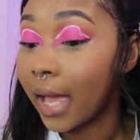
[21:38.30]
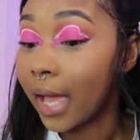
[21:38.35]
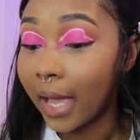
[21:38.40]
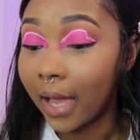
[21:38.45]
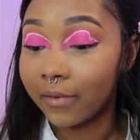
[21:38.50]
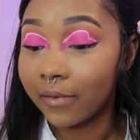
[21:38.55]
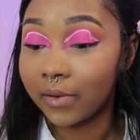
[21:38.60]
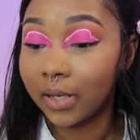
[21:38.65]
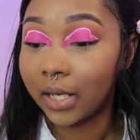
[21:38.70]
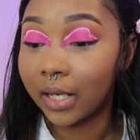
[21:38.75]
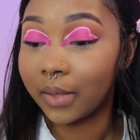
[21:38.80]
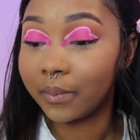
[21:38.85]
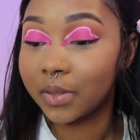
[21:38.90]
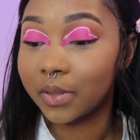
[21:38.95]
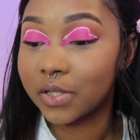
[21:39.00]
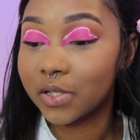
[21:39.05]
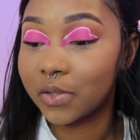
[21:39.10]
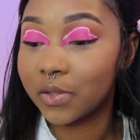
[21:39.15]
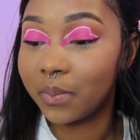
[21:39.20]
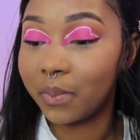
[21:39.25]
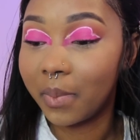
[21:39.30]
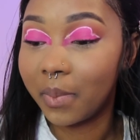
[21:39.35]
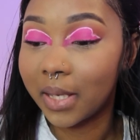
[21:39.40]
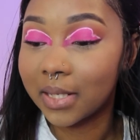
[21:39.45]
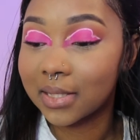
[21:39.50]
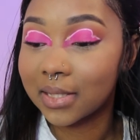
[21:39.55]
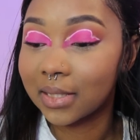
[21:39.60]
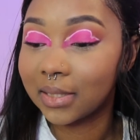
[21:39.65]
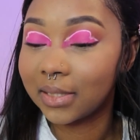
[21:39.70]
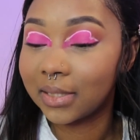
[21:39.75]
I feel like I'm into
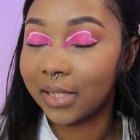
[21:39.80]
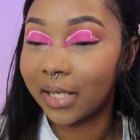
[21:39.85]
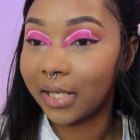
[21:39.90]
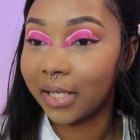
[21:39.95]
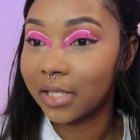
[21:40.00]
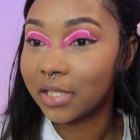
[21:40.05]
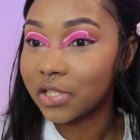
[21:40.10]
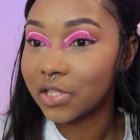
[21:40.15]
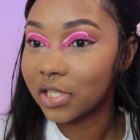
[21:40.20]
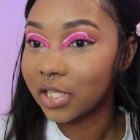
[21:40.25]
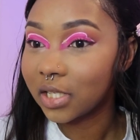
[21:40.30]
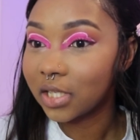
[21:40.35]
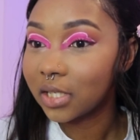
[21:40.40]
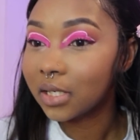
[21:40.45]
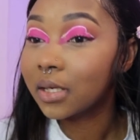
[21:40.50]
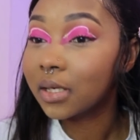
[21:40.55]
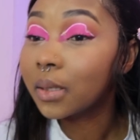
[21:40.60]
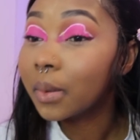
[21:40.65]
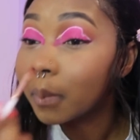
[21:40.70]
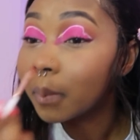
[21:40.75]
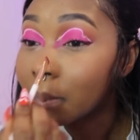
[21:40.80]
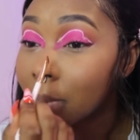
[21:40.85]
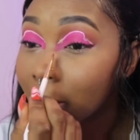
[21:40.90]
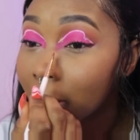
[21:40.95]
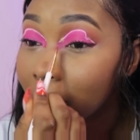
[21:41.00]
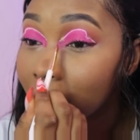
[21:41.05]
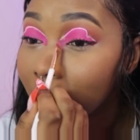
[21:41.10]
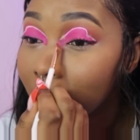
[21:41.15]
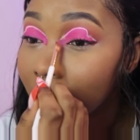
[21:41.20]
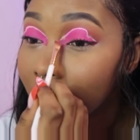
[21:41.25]
masculine energy,
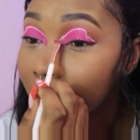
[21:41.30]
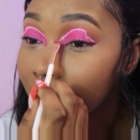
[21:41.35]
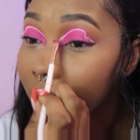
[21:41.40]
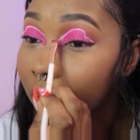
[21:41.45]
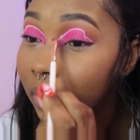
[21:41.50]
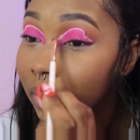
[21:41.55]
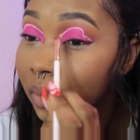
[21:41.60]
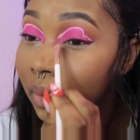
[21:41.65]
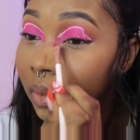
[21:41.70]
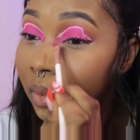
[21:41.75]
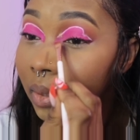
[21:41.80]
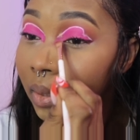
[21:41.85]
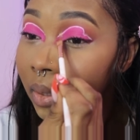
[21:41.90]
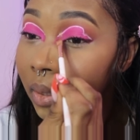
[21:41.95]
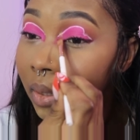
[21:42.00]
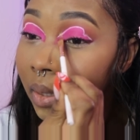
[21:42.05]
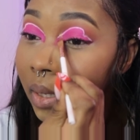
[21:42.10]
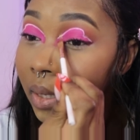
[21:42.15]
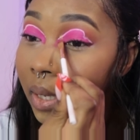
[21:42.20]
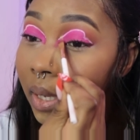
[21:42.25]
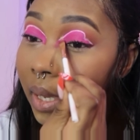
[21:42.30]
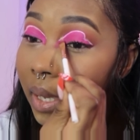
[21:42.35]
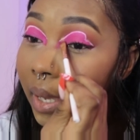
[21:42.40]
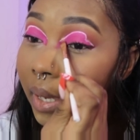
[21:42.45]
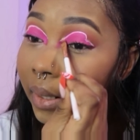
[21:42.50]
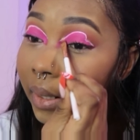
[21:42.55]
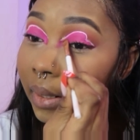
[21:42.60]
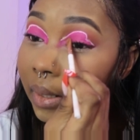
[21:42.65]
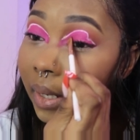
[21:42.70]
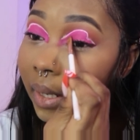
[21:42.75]
maybe,
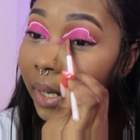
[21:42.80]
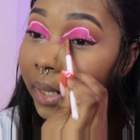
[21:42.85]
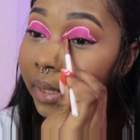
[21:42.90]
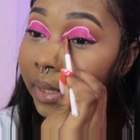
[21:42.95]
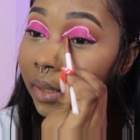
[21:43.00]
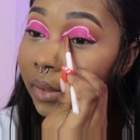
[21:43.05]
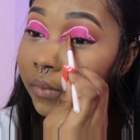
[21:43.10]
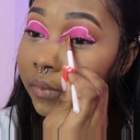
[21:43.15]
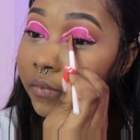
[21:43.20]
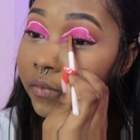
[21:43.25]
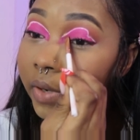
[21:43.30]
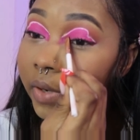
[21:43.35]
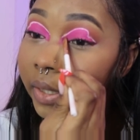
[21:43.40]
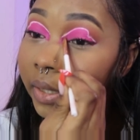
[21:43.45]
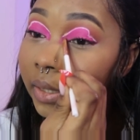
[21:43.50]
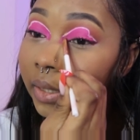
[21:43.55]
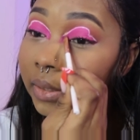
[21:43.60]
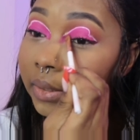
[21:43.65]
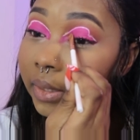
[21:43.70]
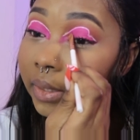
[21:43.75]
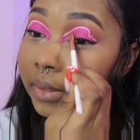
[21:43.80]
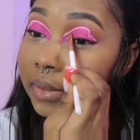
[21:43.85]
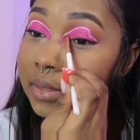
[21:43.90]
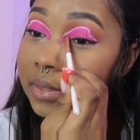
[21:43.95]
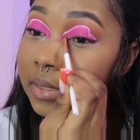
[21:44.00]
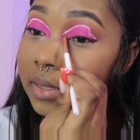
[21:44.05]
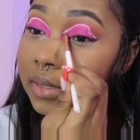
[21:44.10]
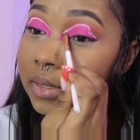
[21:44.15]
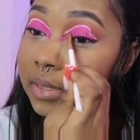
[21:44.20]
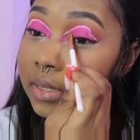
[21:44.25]
and I can recognize
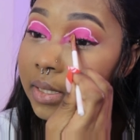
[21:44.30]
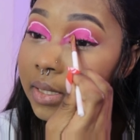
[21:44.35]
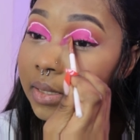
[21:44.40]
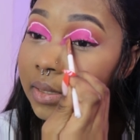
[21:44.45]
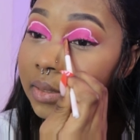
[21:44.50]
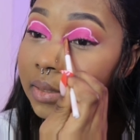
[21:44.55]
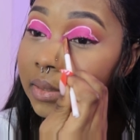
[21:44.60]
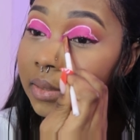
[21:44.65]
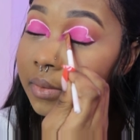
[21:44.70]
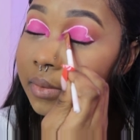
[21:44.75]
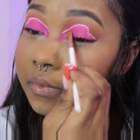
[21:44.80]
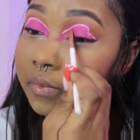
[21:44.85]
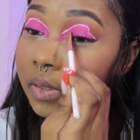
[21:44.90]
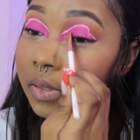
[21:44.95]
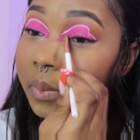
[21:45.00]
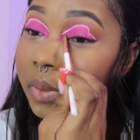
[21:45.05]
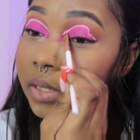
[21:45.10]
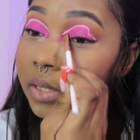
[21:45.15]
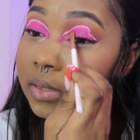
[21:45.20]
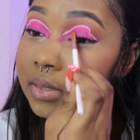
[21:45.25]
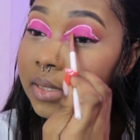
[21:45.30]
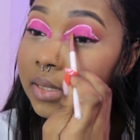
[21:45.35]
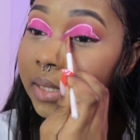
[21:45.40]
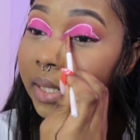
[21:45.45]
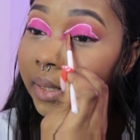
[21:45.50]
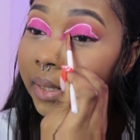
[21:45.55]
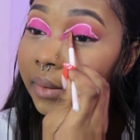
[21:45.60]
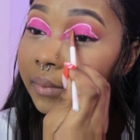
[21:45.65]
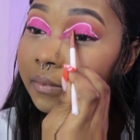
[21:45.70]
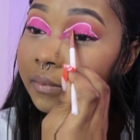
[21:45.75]
it in females and
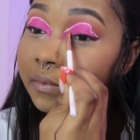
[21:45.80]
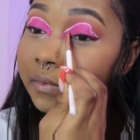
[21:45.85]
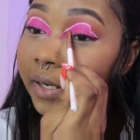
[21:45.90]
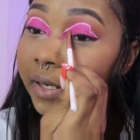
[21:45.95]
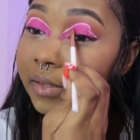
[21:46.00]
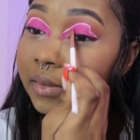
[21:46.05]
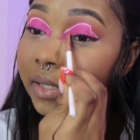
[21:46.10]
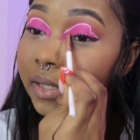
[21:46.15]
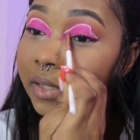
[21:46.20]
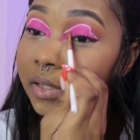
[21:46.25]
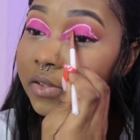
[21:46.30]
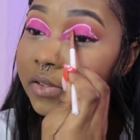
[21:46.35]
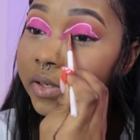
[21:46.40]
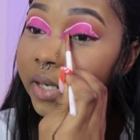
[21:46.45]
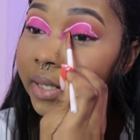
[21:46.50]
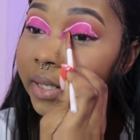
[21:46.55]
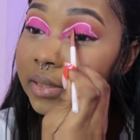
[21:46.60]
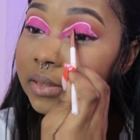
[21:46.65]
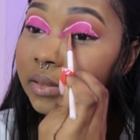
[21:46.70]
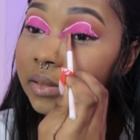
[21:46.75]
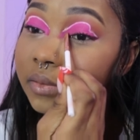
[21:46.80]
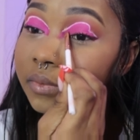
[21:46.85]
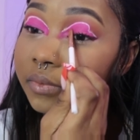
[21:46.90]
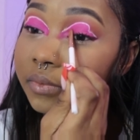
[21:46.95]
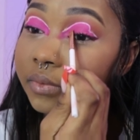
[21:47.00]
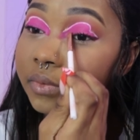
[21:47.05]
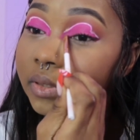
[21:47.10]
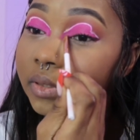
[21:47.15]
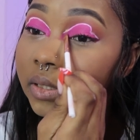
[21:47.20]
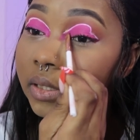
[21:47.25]
I can find that attractive.
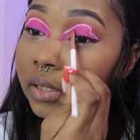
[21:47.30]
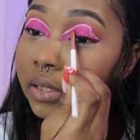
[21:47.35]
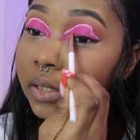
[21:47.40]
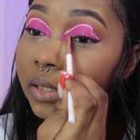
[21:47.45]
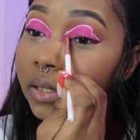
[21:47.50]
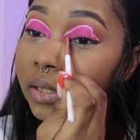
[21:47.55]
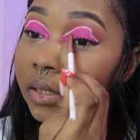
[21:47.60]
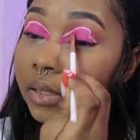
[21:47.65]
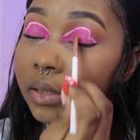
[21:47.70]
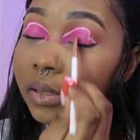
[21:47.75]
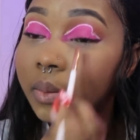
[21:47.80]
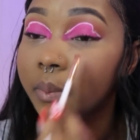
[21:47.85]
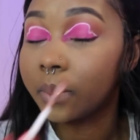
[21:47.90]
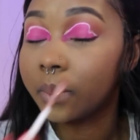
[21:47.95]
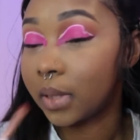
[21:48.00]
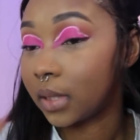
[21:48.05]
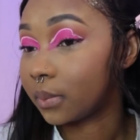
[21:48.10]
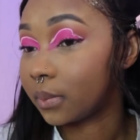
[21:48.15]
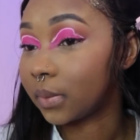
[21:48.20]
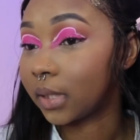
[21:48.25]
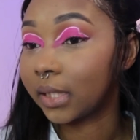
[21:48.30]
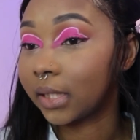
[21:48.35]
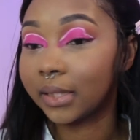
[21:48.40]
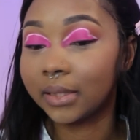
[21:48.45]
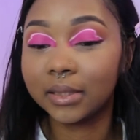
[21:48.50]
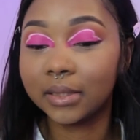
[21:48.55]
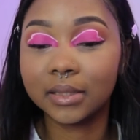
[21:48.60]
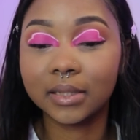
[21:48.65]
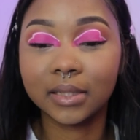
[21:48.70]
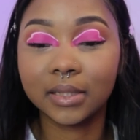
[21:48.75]
But I'm
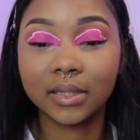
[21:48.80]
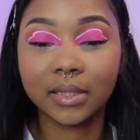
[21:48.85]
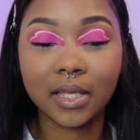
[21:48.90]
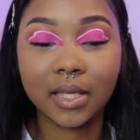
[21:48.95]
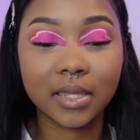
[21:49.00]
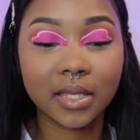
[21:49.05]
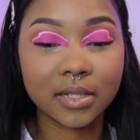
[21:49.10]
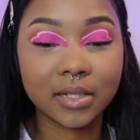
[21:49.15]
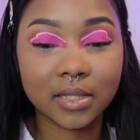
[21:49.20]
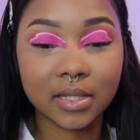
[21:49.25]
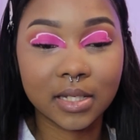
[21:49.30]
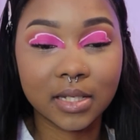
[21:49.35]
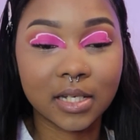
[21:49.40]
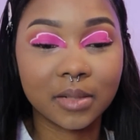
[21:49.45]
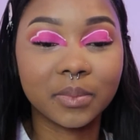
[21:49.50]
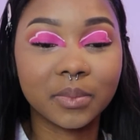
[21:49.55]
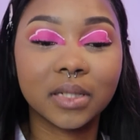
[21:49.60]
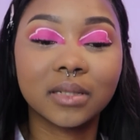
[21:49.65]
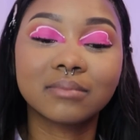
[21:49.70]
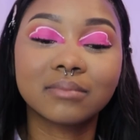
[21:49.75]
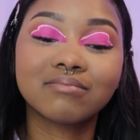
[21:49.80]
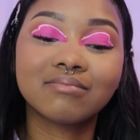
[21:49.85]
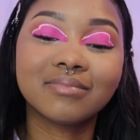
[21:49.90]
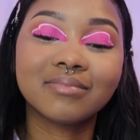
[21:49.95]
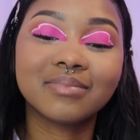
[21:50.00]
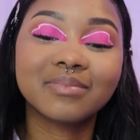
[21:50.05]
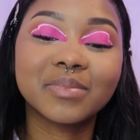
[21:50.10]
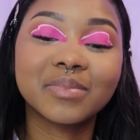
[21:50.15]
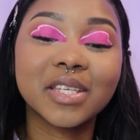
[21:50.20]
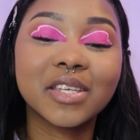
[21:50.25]
like, at the end of the day, I'm
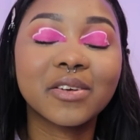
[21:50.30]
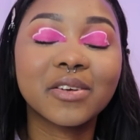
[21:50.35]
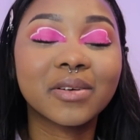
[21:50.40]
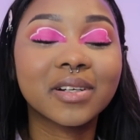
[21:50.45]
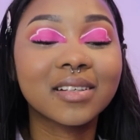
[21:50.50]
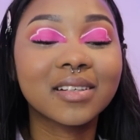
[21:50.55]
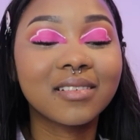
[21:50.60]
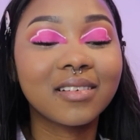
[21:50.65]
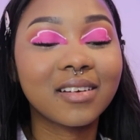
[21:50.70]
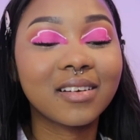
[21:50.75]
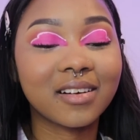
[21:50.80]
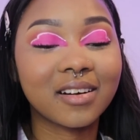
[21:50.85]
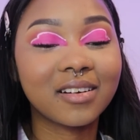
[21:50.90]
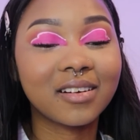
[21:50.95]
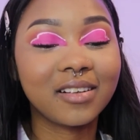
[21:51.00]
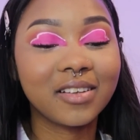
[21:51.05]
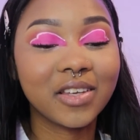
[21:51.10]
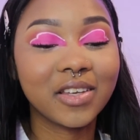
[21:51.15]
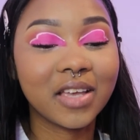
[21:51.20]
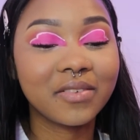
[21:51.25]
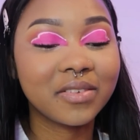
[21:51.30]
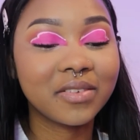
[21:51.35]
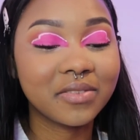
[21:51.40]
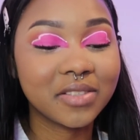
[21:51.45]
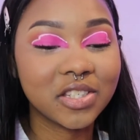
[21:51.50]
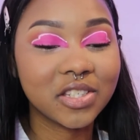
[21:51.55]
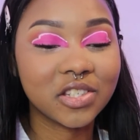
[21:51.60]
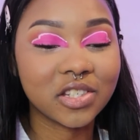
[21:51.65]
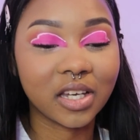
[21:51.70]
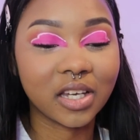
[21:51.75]
like, you're a girl, you have a
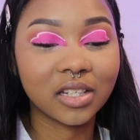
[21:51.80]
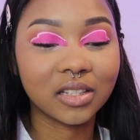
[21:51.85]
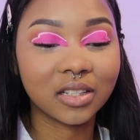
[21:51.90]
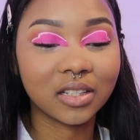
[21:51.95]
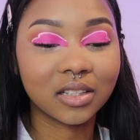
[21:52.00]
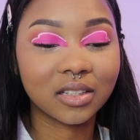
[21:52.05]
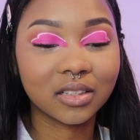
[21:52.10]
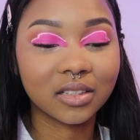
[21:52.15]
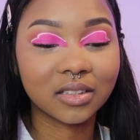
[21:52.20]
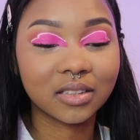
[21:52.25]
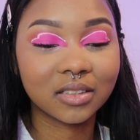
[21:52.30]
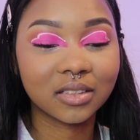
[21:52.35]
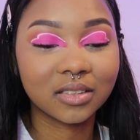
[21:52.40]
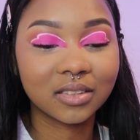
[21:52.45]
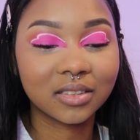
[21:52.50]
vagina